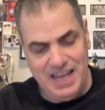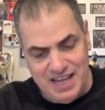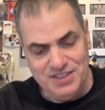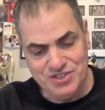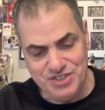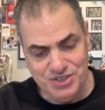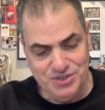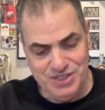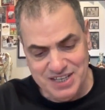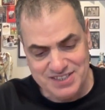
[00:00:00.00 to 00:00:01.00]

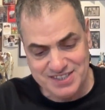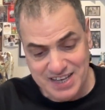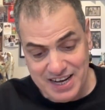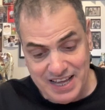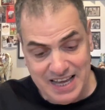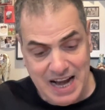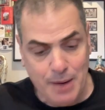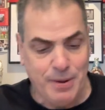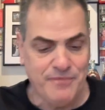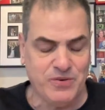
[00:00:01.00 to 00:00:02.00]
into the city. And
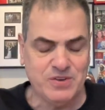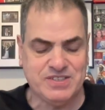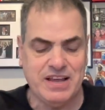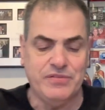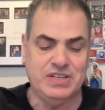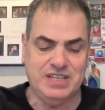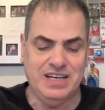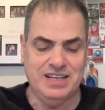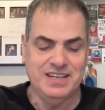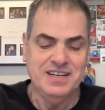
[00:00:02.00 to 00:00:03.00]
how about verse
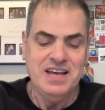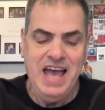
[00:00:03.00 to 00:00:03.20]
17?